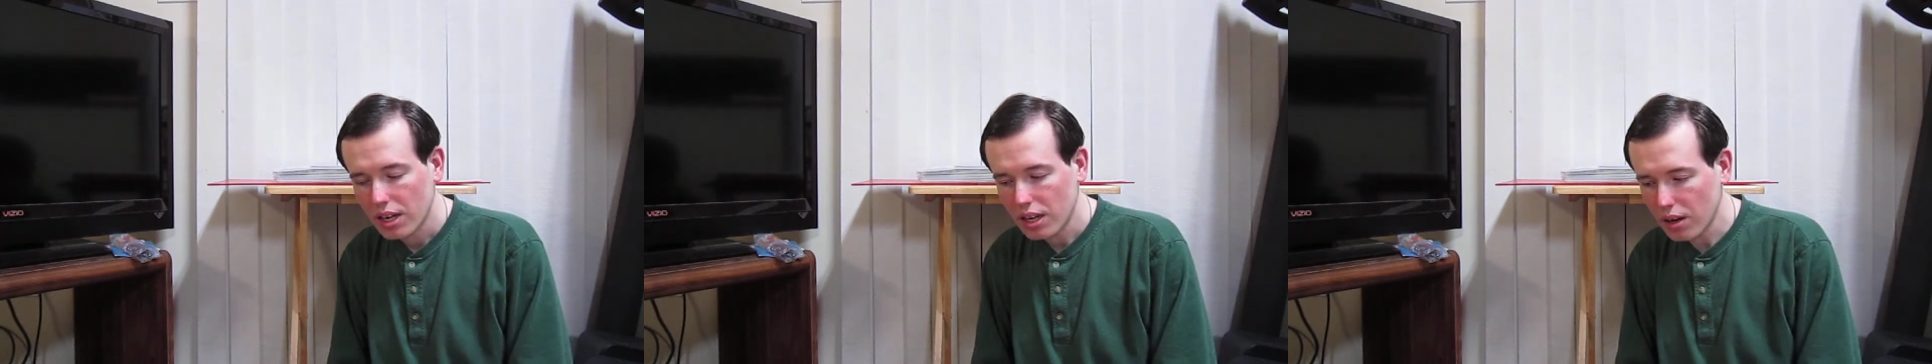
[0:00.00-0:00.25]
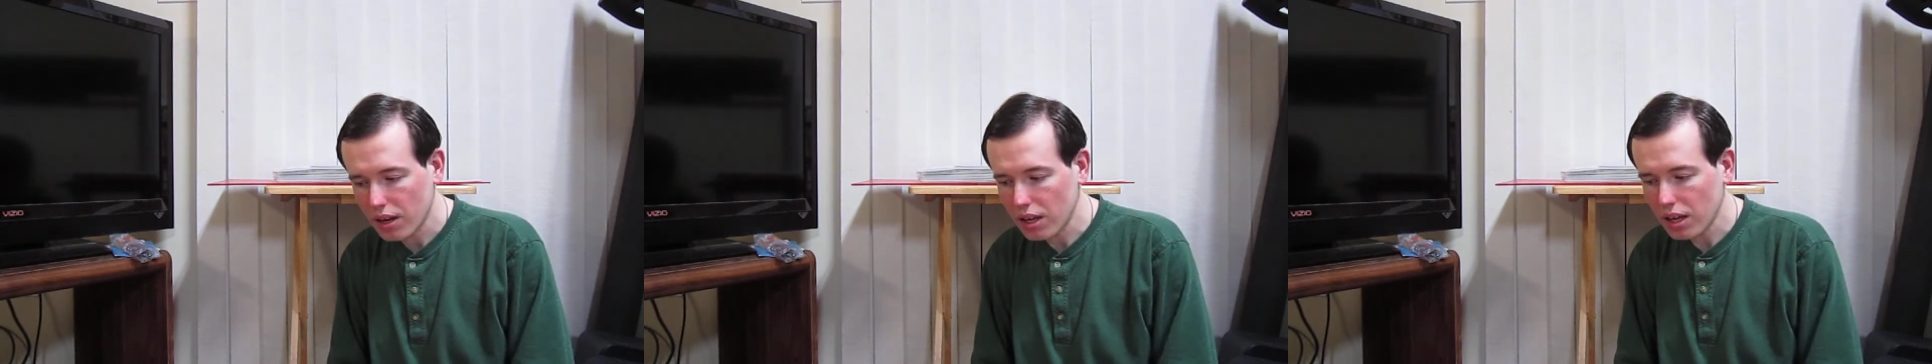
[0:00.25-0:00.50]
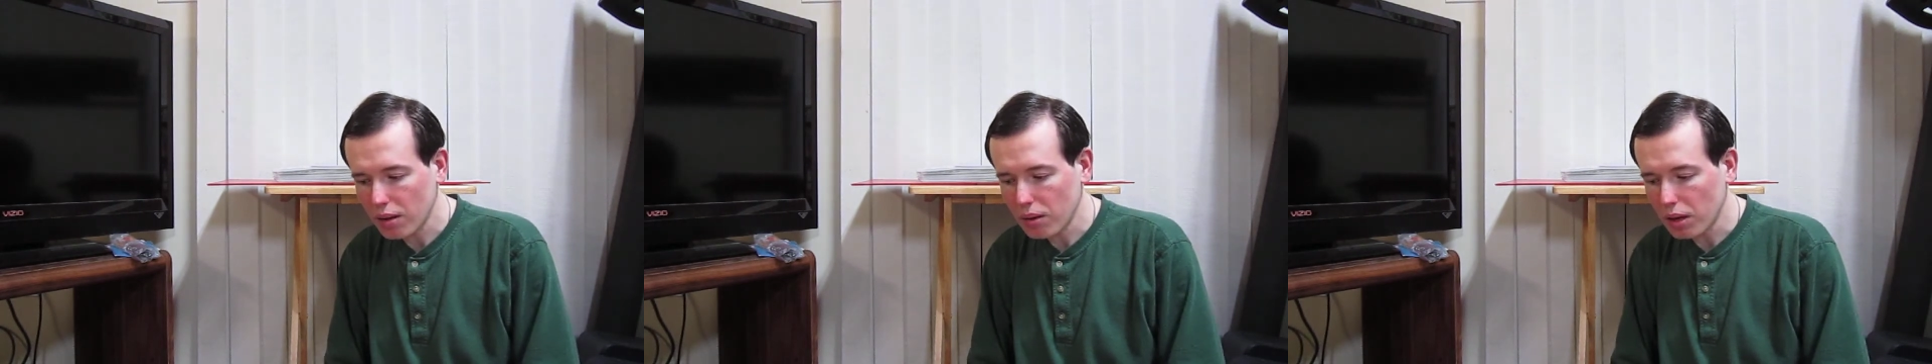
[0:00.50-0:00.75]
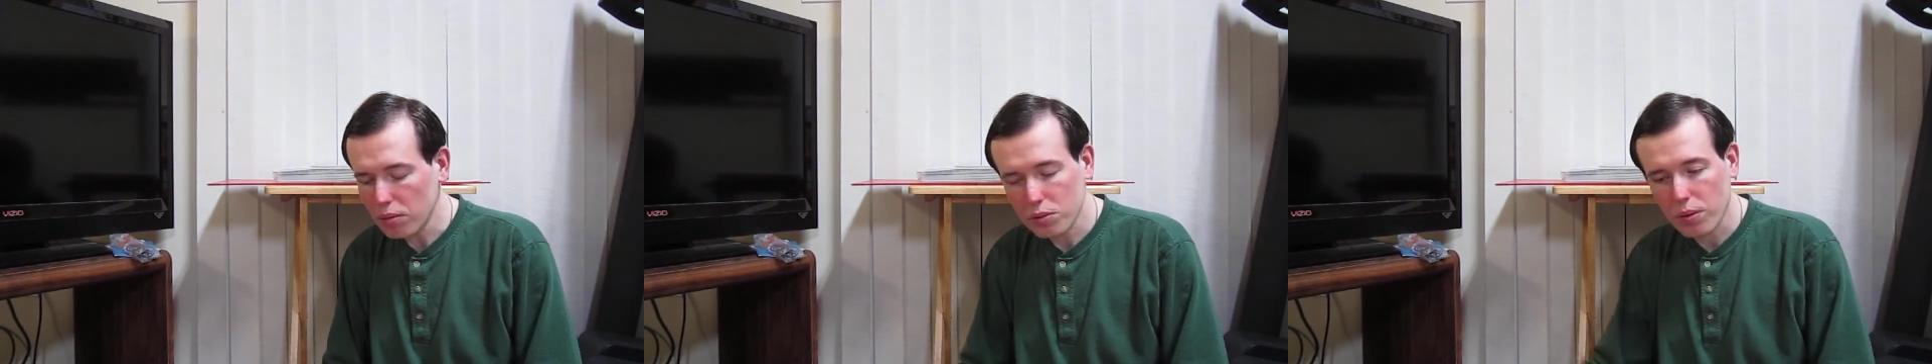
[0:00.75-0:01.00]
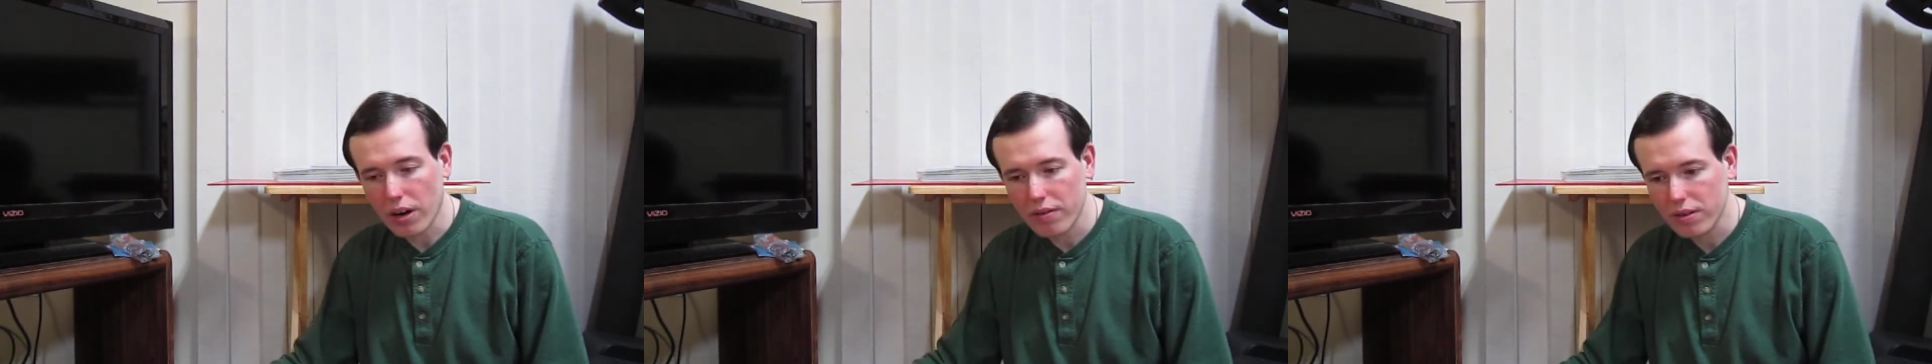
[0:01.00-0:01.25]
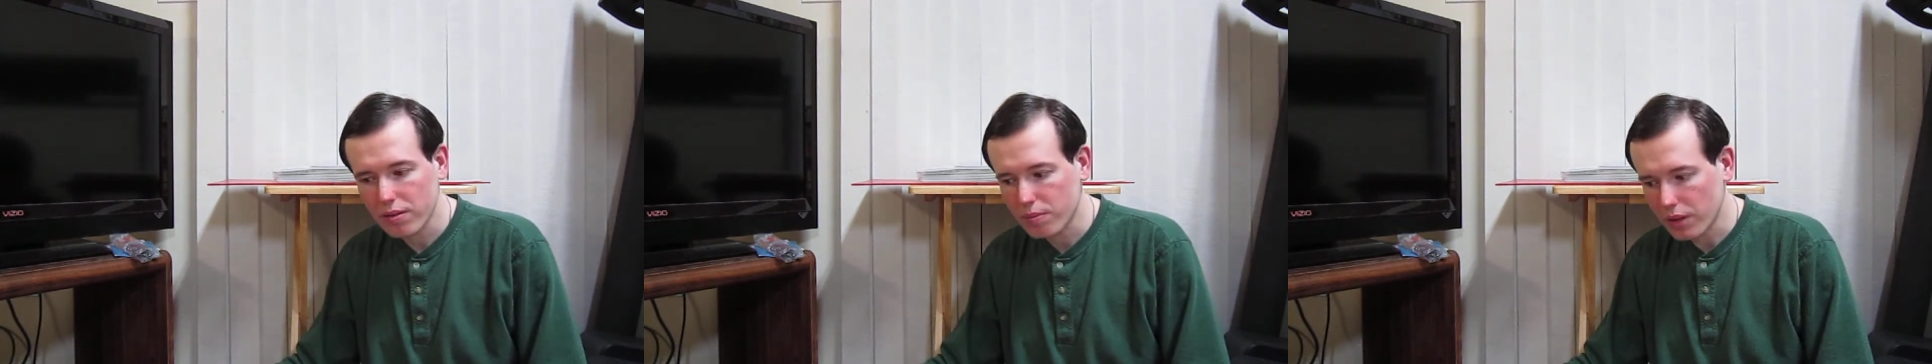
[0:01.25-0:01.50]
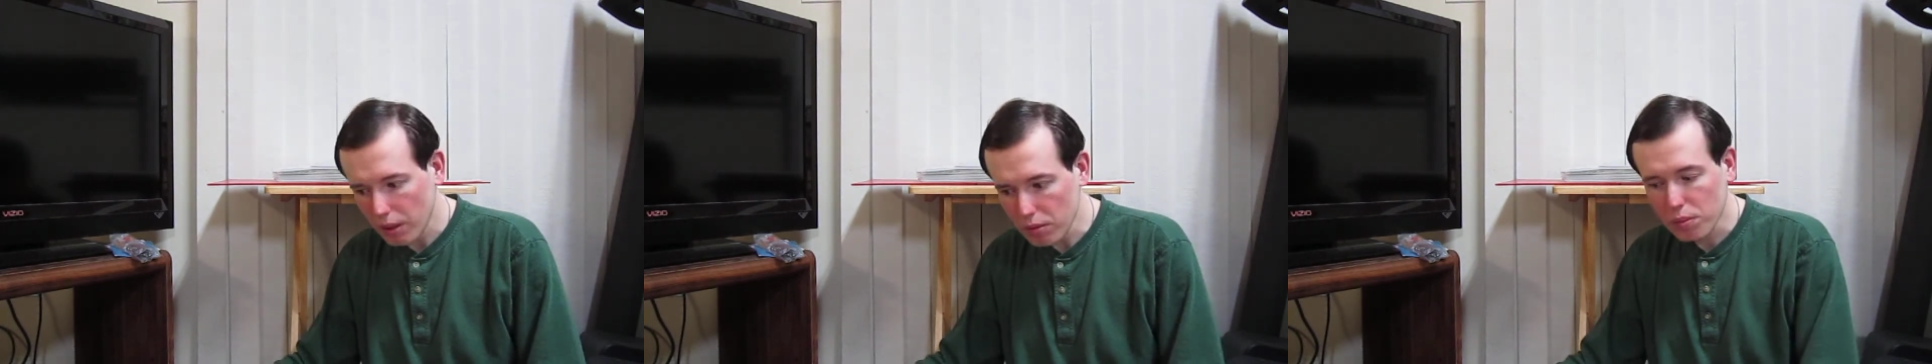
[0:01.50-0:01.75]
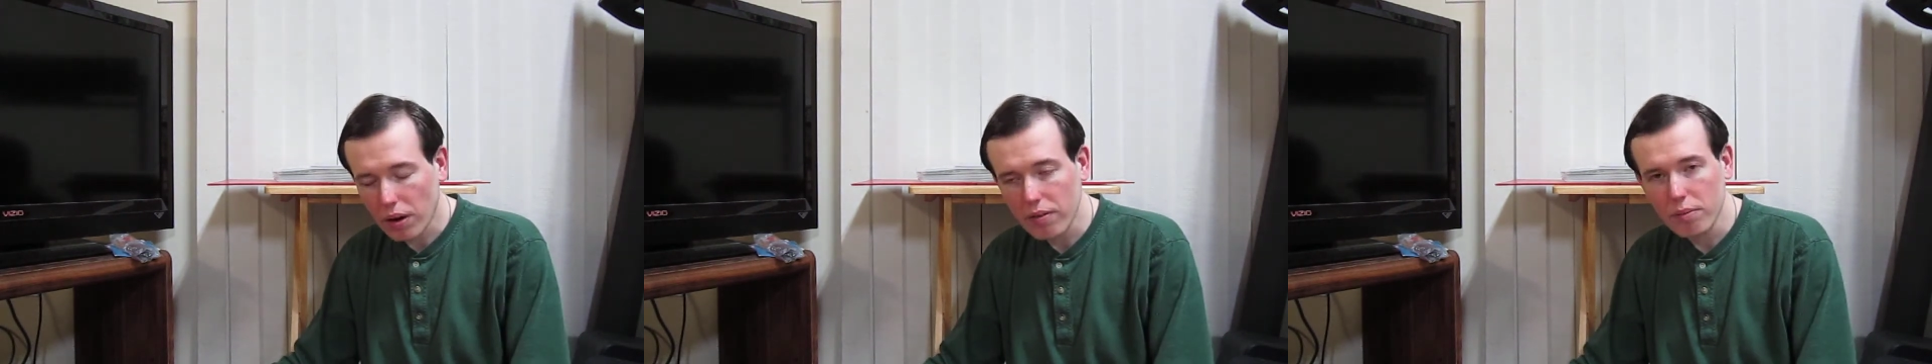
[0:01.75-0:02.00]
he was part of the
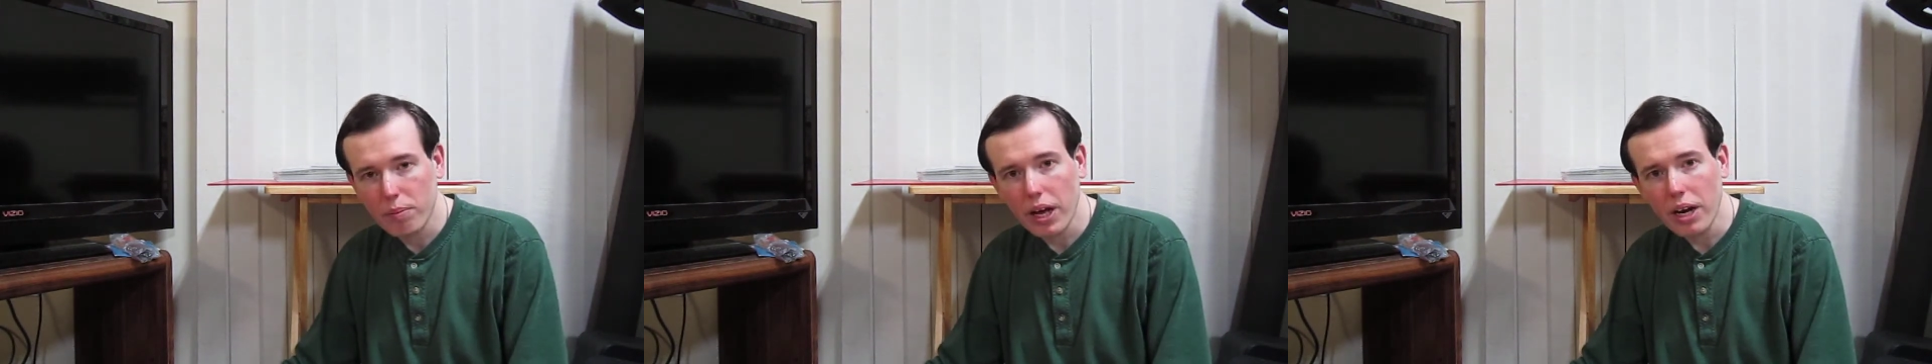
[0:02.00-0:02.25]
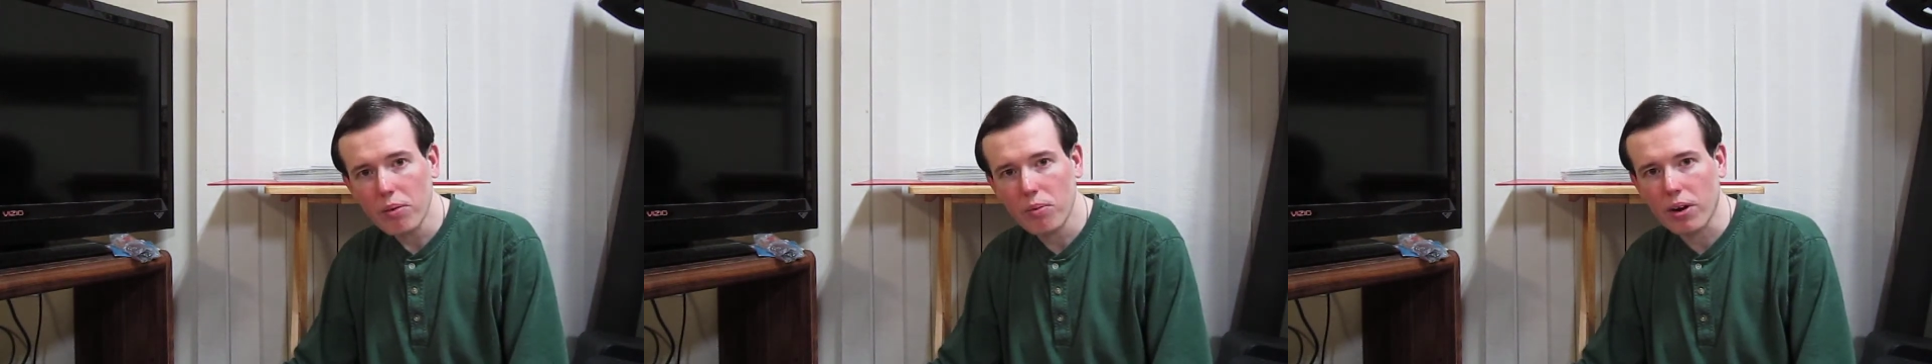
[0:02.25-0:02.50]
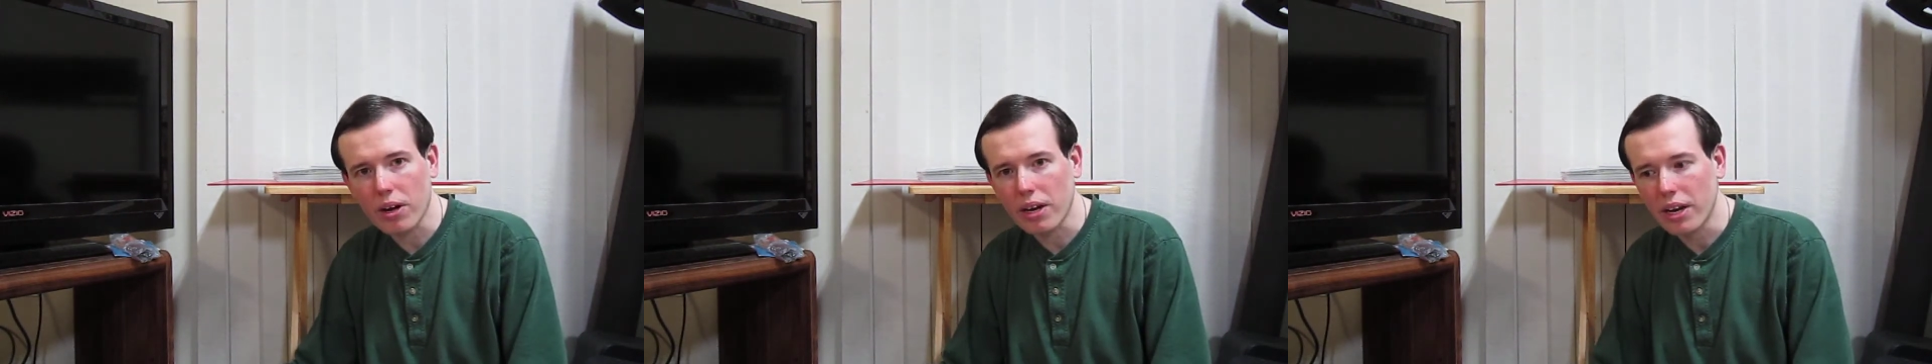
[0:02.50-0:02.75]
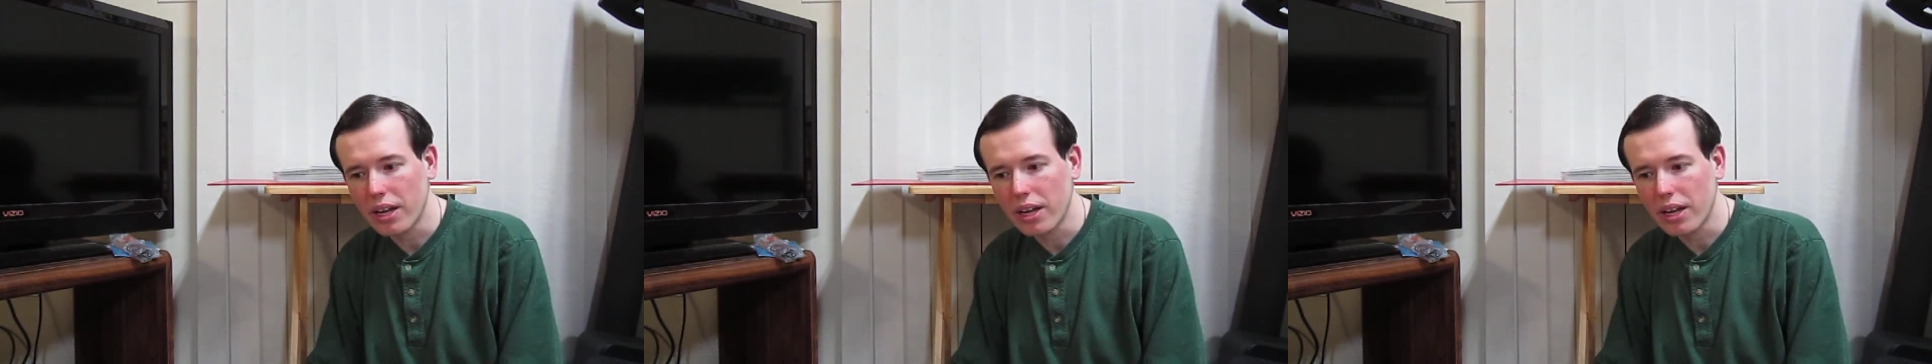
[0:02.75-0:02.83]
pennant run.